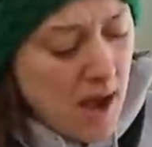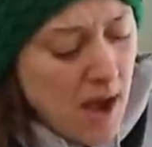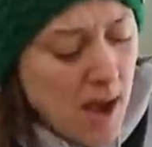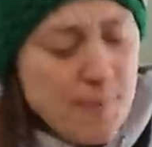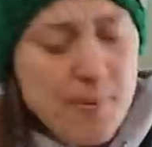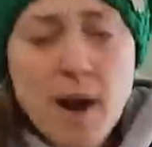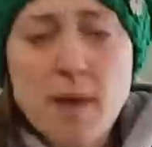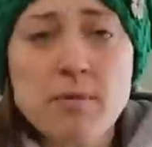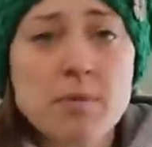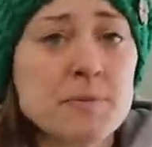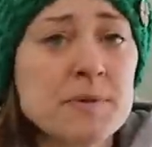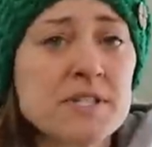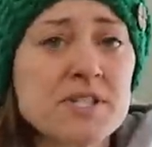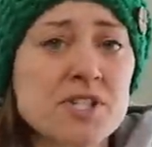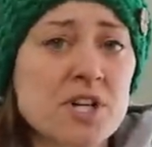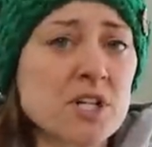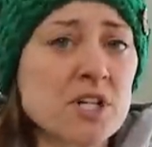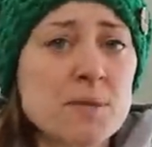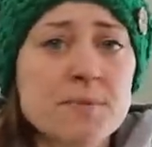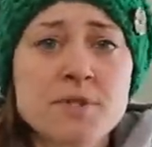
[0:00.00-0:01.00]
I probably
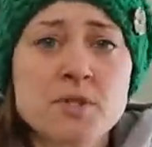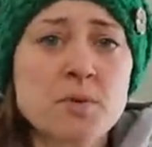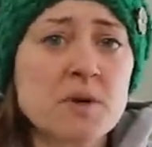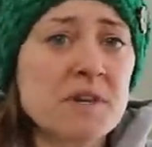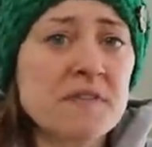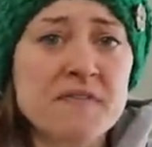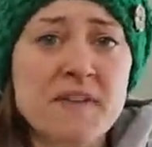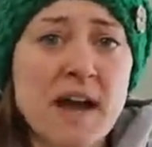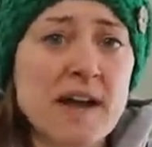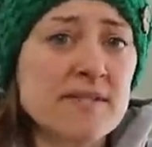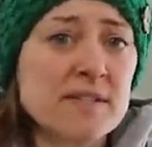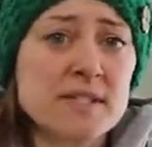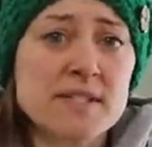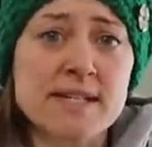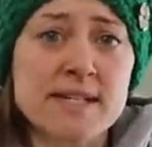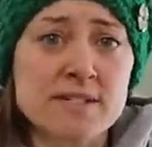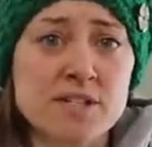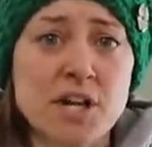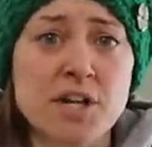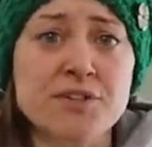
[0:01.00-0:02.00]
started between five and
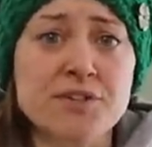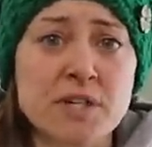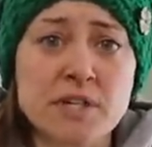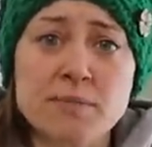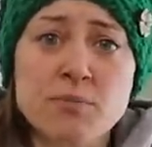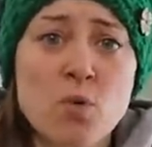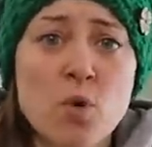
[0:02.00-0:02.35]
600,